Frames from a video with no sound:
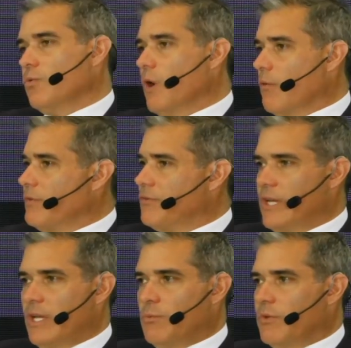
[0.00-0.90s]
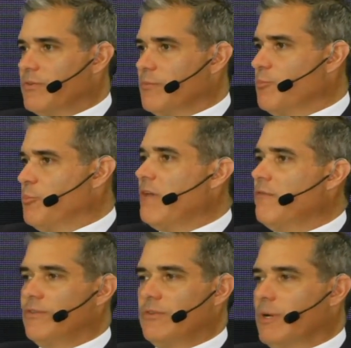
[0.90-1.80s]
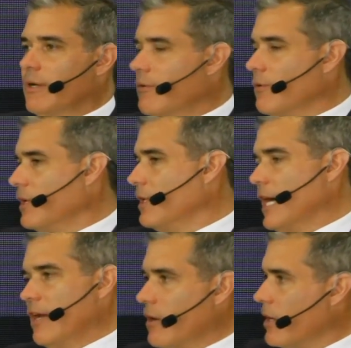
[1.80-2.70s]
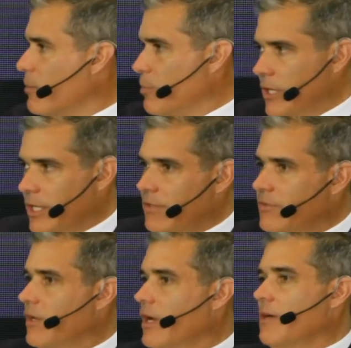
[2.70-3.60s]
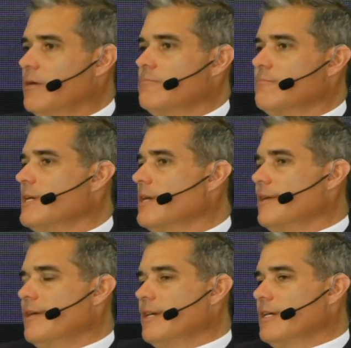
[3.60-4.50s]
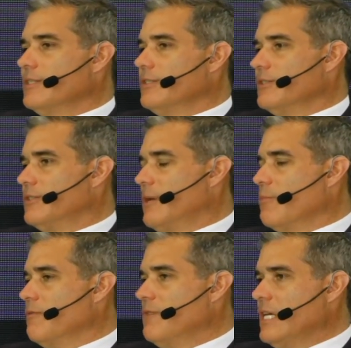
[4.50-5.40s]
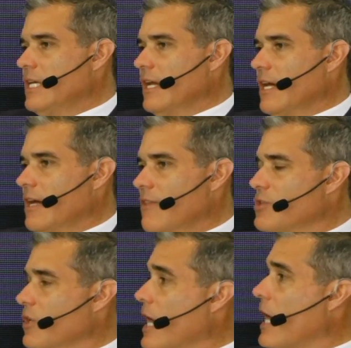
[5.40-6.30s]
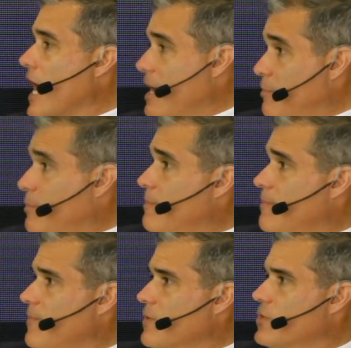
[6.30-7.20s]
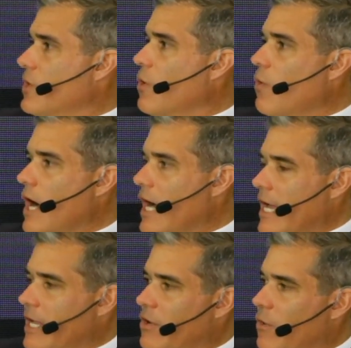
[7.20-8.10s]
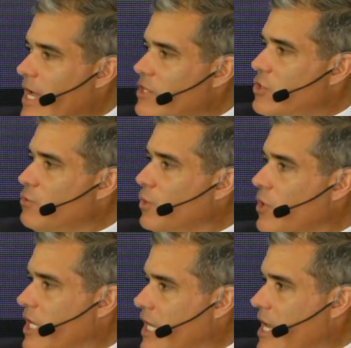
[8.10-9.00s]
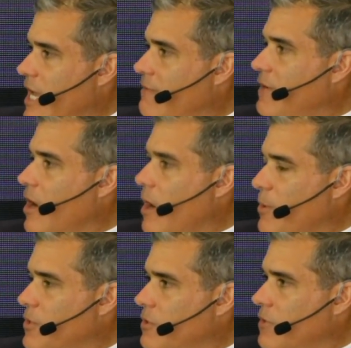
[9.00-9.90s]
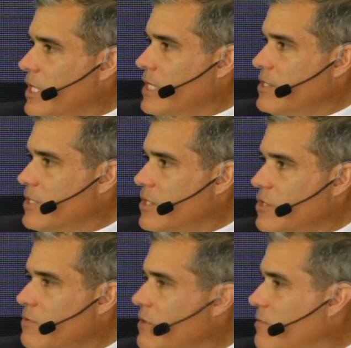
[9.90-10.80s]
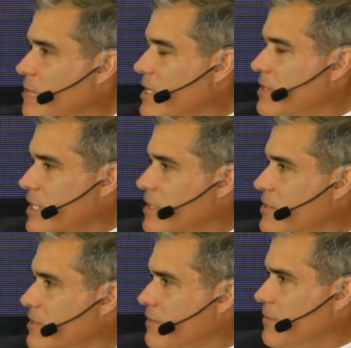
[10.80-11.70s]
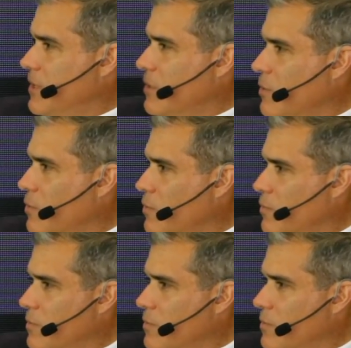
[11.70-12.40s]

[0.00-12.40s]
what we've seen with some pivots among early lidar companies, um, some of the uh, there's a lot of hype so, I, you know, as you look at AV opportunities, can you give me a sense of, you know,